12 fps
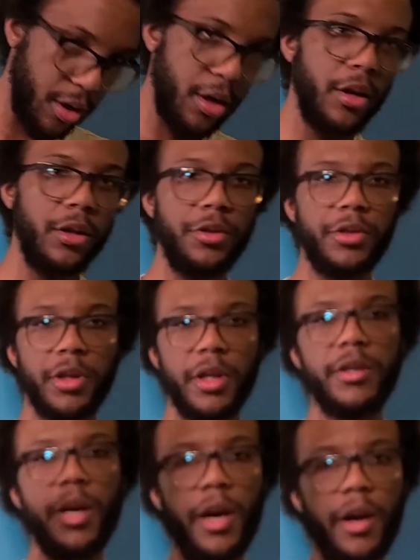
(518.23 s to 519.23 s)
Lieutenant
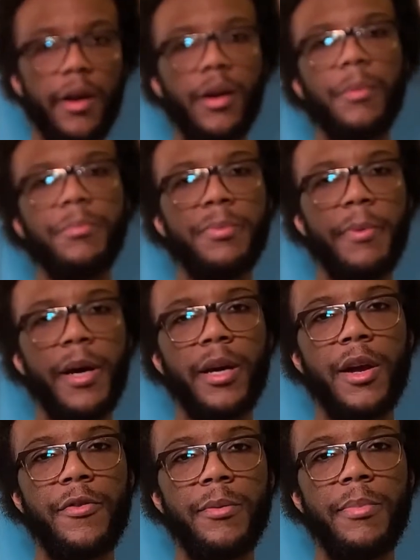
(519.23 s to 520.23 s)
Dan comes back,
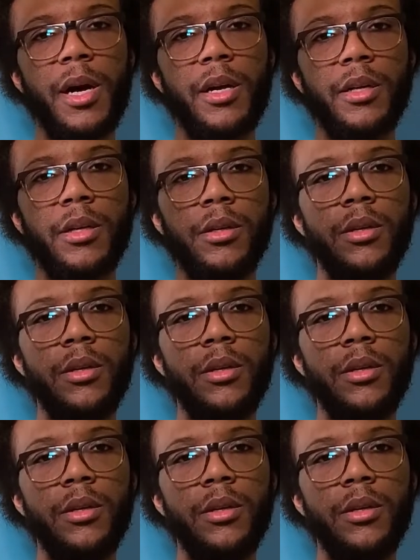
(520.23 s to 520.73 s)
everybody.